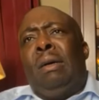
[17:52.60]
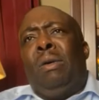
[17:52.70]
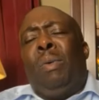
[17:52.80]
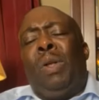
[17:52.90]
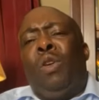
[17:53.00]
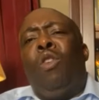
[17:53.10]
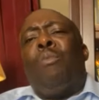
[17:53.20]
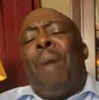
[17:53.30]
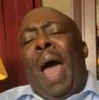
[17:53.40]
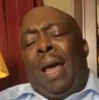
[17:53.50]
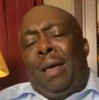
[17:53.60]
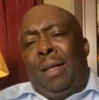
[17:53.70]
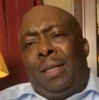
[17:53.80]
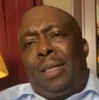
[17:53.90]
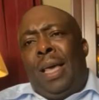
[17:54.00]
when you look back
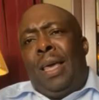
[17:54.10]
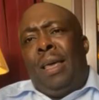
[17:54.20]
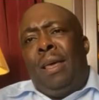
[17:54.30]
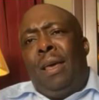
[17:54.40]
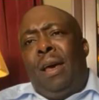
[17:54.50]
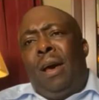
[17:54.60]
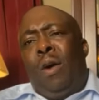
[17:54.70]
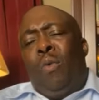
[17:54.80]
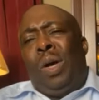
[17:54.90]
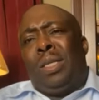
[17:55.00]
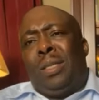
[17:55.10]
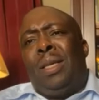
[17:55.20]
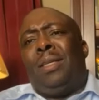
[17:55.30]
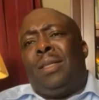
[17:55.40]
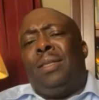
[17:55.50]
and say, was
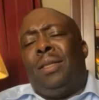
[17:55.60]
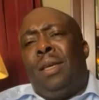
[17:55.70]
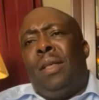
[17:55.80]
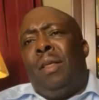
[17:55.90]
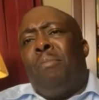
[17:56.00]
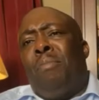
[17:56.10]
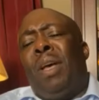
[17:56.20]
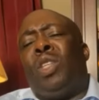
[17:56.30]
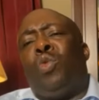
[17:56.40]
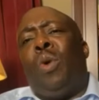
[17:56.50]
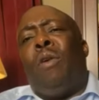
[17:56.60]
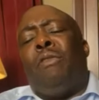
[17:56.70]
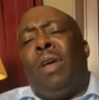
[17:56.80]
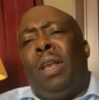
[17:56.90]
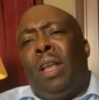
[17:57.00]
this the best way of
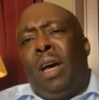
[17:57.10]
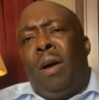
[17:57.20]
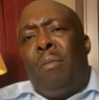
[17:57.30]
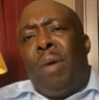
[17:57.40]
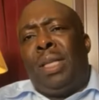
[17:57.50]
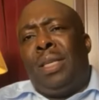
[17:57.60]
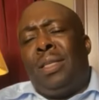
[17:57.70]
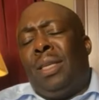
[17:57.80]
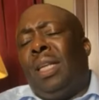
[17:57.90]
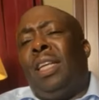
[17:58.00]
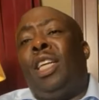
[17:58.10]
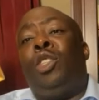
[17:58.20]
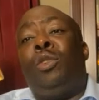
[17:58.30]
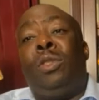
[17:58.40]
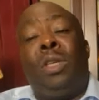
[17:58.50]
handling our matters and
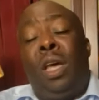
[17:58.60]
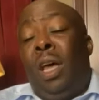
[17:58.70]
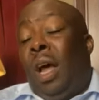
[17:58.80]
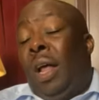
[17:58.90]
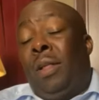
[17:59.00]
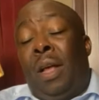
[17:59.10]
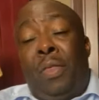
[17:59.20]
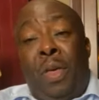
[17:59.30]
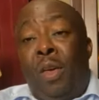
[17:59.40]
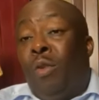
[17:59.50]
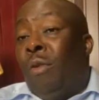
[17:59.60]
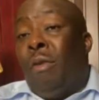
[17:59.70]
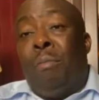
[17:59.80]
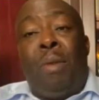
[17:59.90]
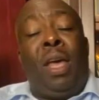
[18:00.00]
issues? And I think you have
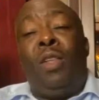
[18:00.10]
a big